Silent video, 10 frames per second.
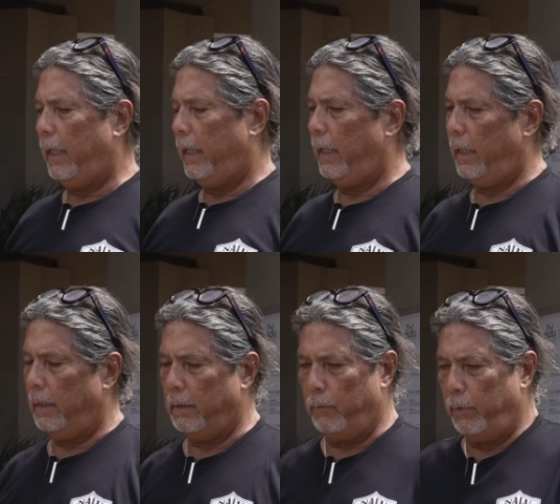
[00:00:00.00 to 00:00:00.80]

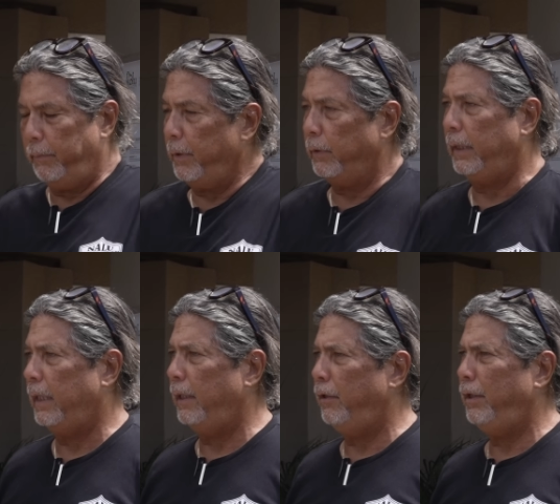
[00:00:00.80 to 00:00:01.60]
and the
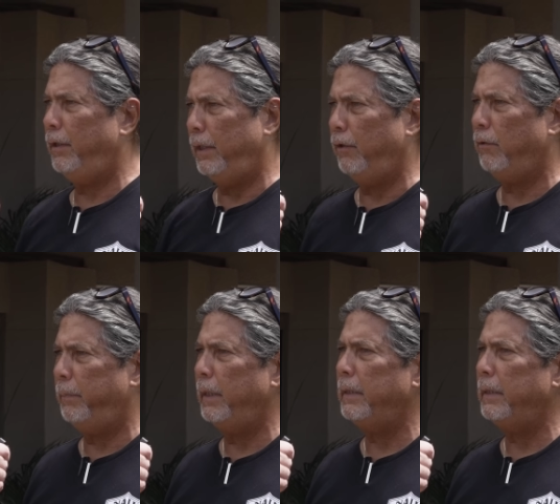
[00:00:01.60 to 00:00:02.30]
rebuilding that needs to be